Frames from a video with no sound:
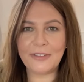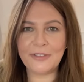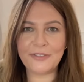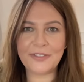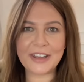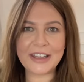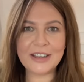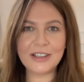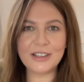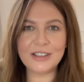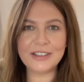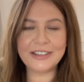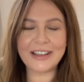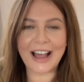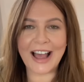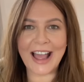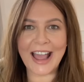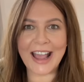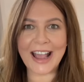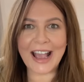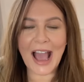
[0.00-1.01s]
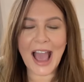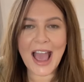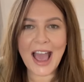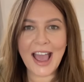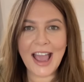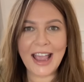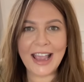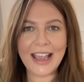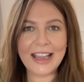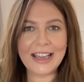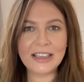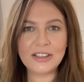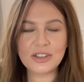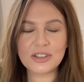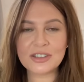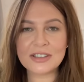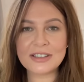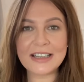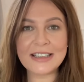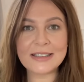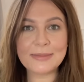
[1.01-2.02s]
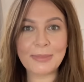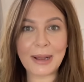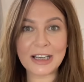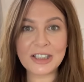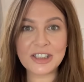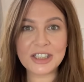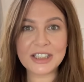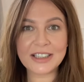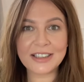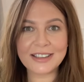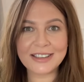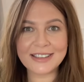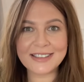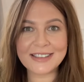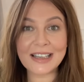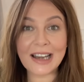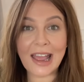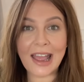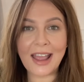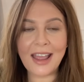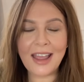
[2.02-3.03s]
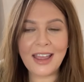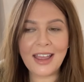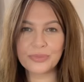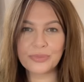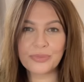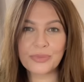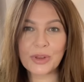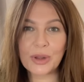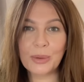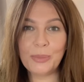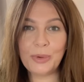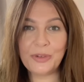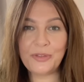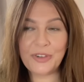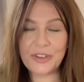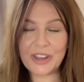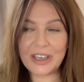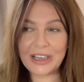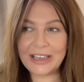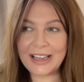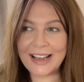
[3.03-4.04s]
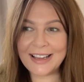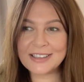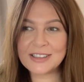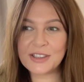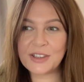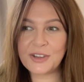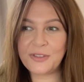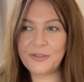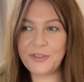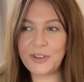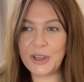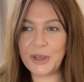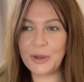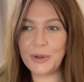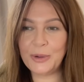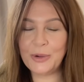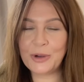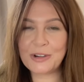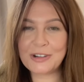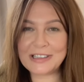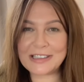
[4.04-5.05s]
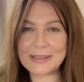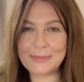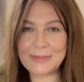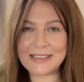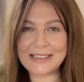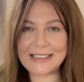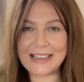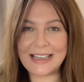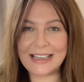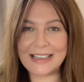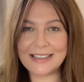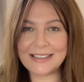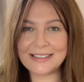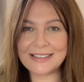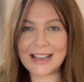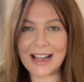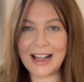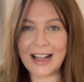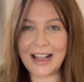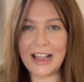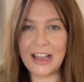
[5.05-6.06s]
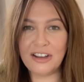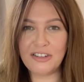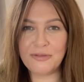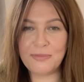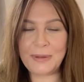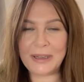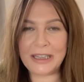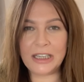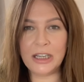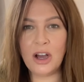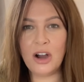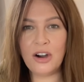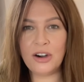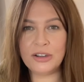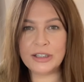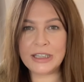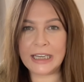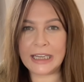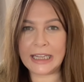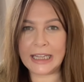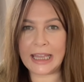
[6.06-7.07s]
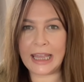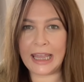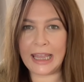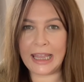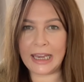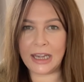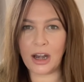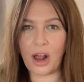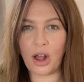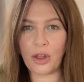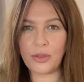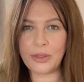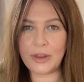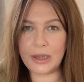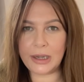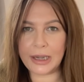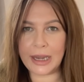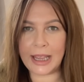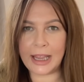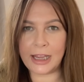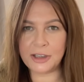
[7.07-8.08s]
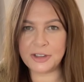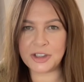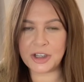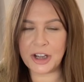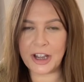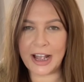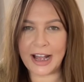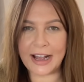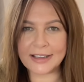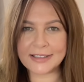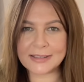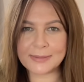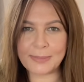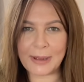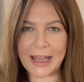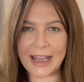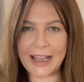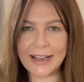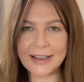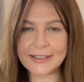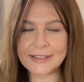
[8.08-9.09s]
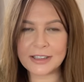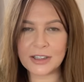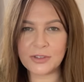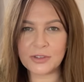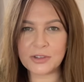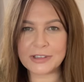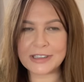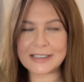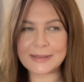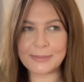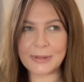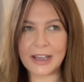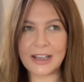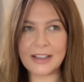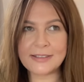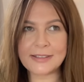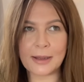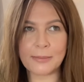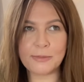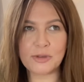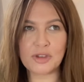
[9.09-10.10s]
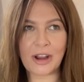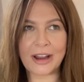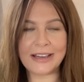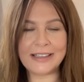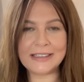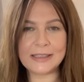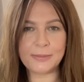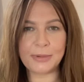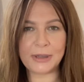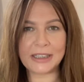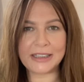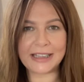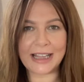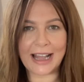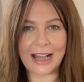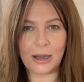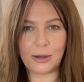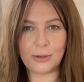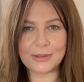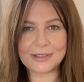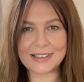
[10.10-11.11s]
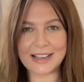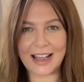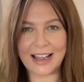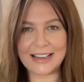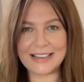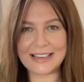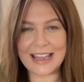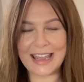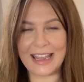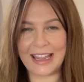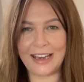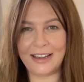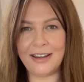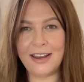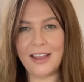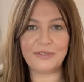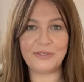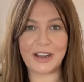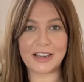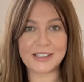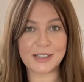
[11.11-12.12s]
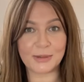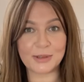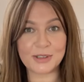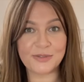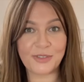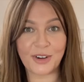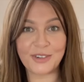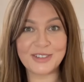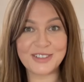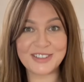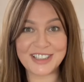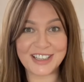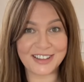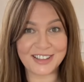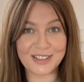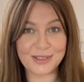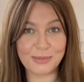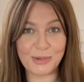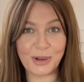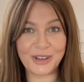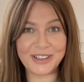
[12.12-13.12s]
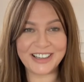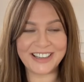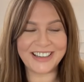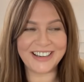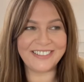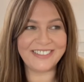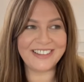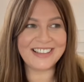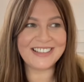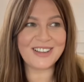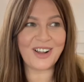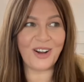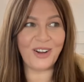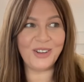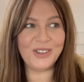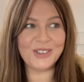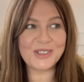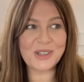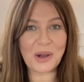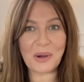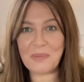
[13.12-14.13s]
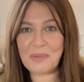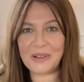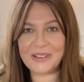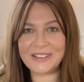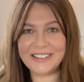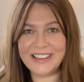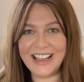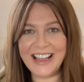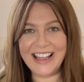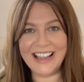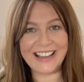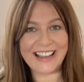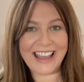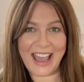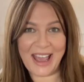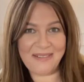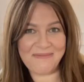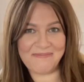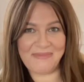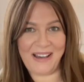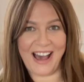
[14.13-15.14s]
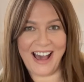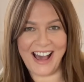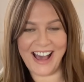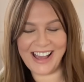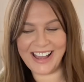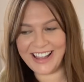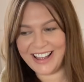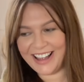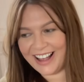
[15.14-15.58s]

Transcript: feel like it's magical, isn't it? But for the last few Christmases, I have been honing in on the nature aspect of Christmas, trying to bring the outside in. In fact, I was foraging this morning and this old couple came by